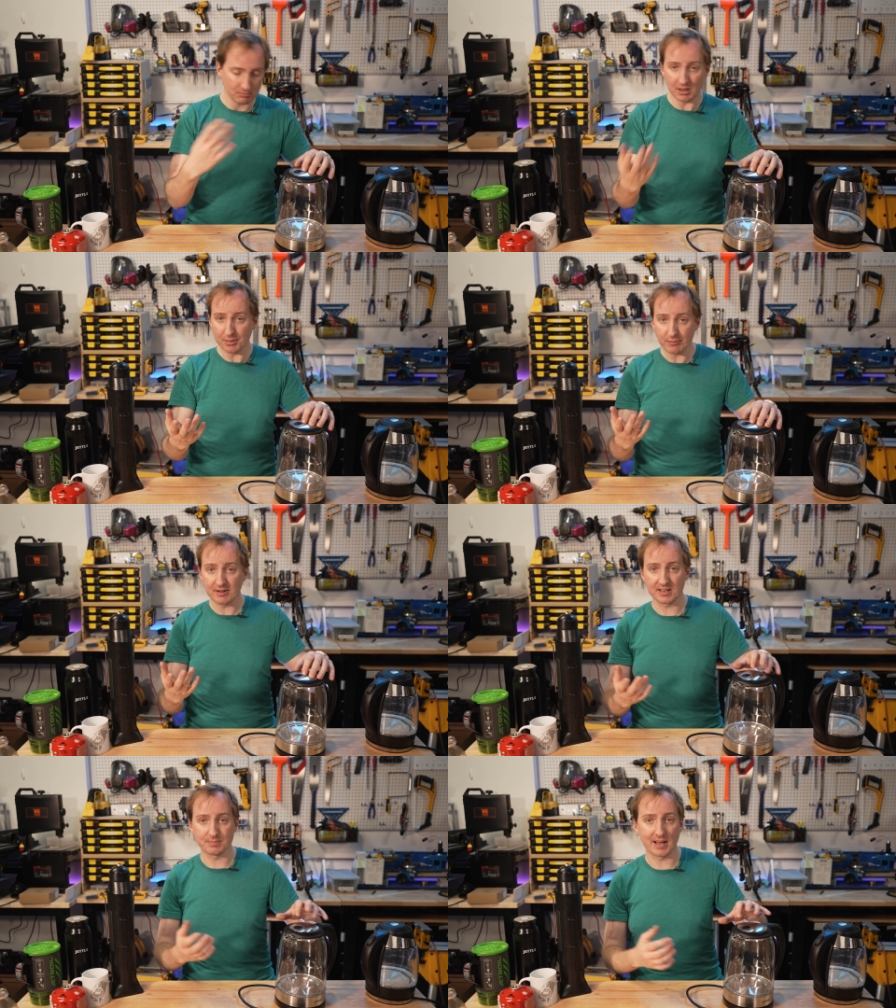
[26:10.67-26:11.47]
And
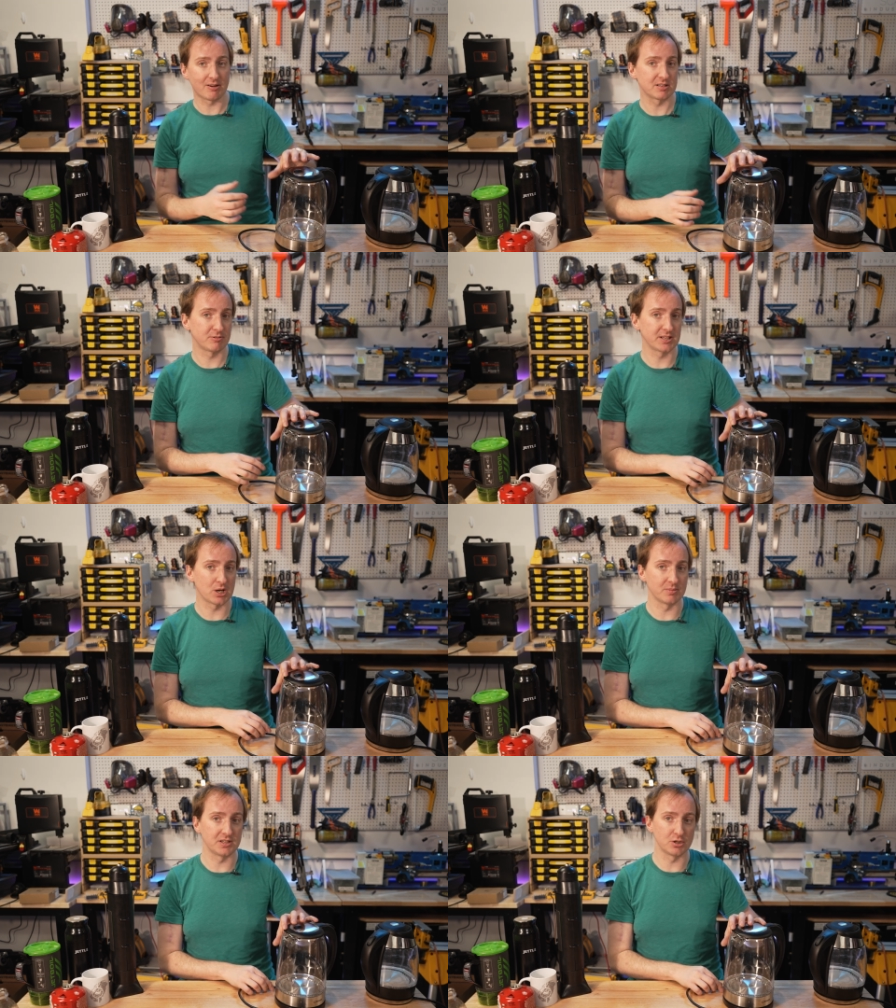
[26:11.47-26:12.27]
three-phase power is pretty
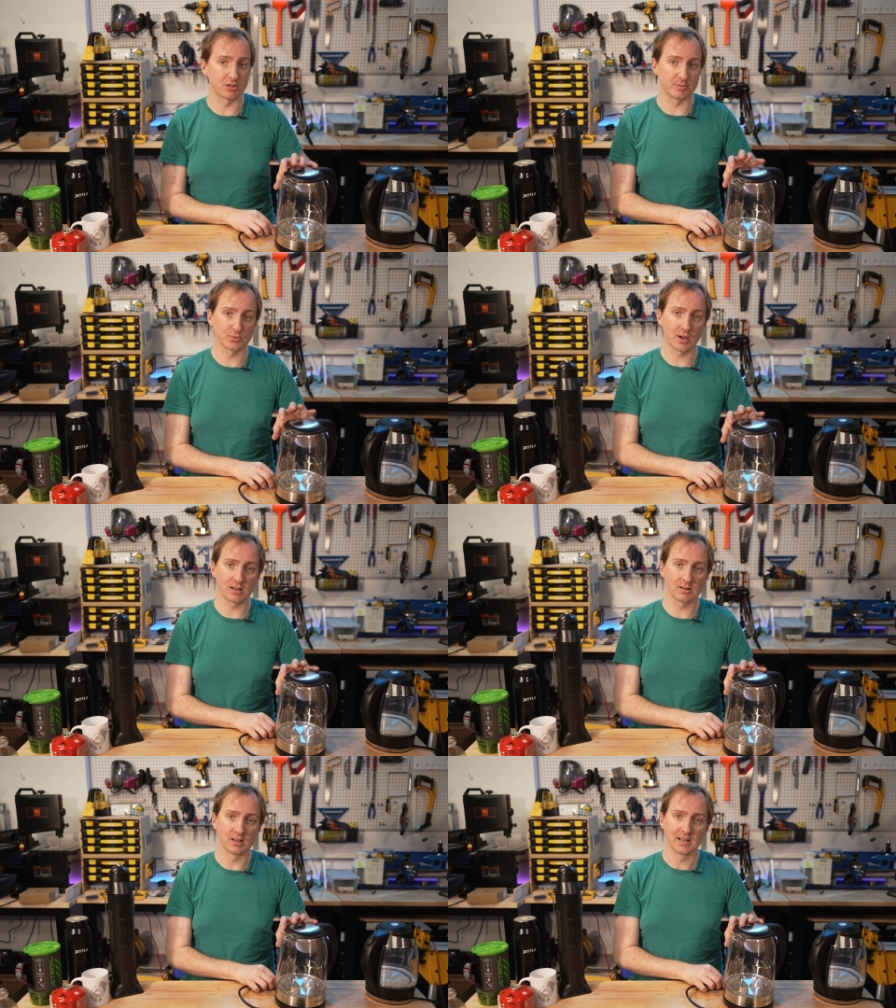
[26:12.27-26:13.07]
common in Europe as
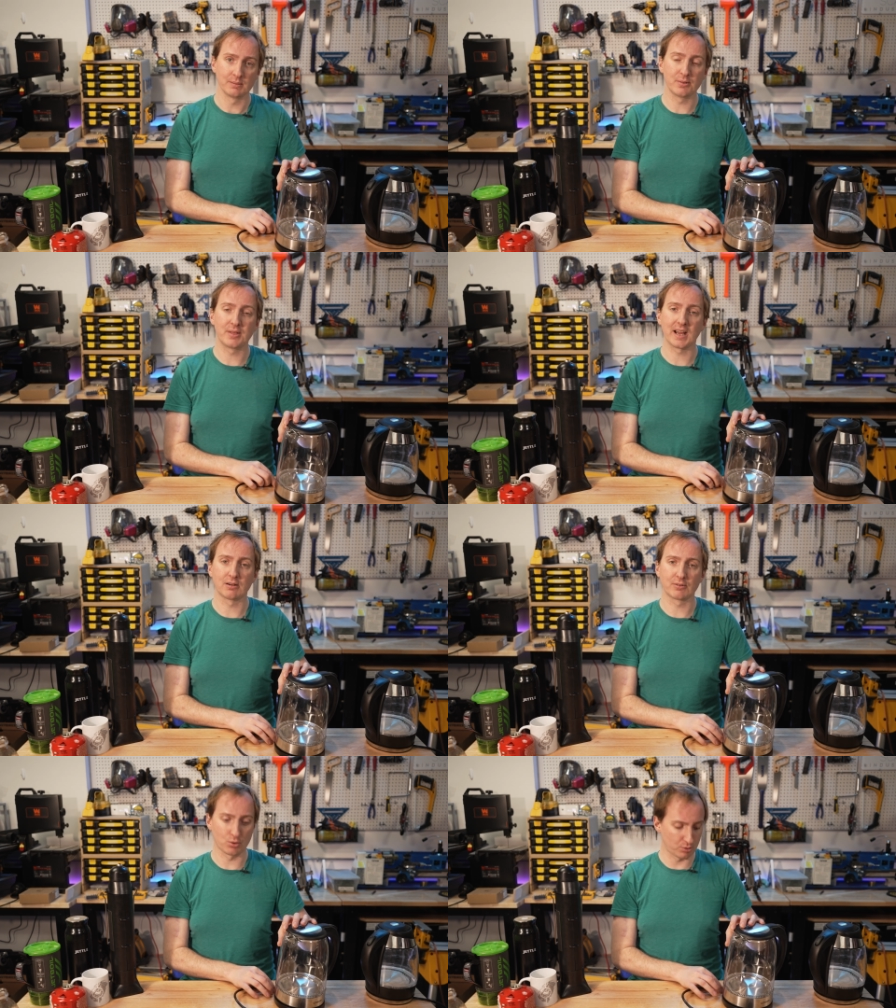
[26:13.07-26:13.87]
well, but there,
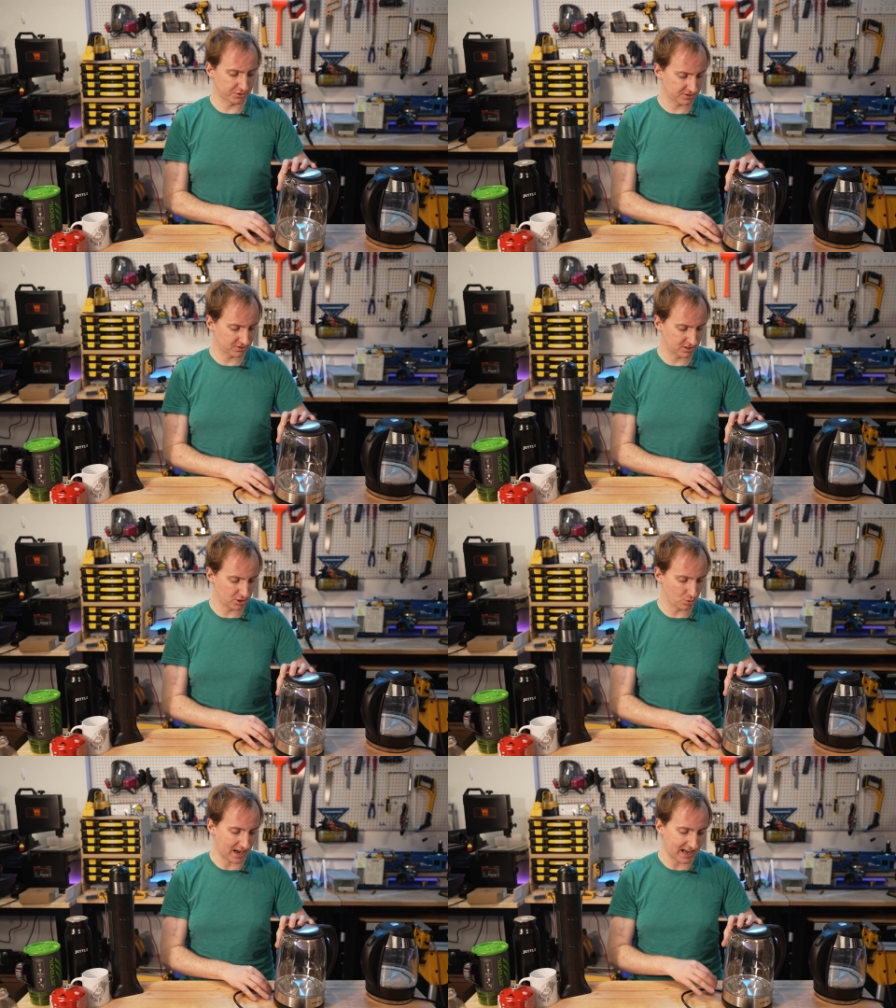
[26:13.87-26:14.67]
of course,
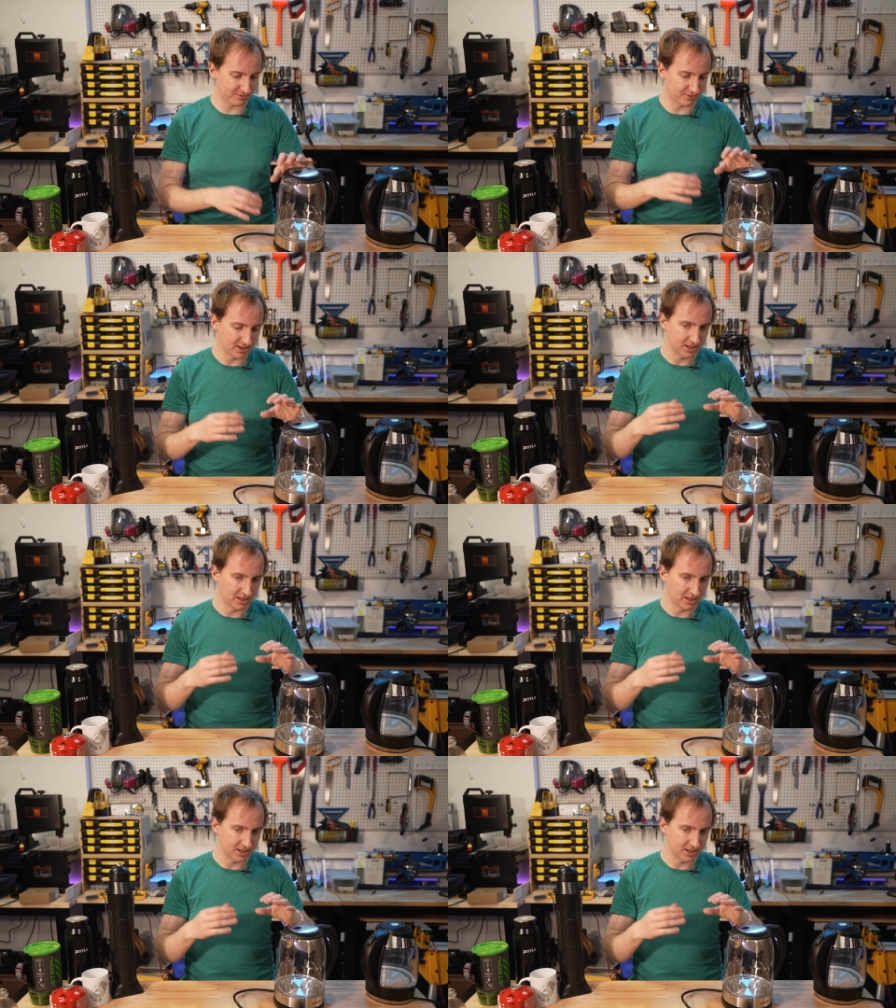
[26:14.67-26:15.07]
you have